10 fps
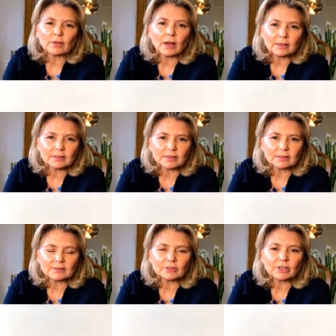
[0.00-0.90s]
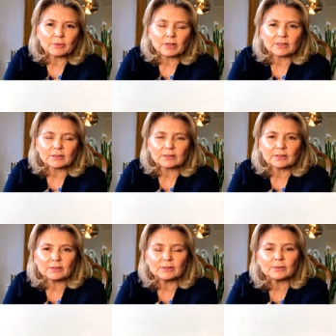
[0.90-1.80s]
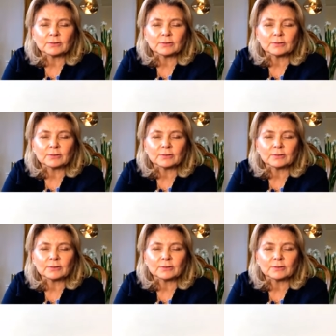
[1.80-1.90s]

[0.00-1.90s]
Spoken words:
artisan stone cutters, don't you?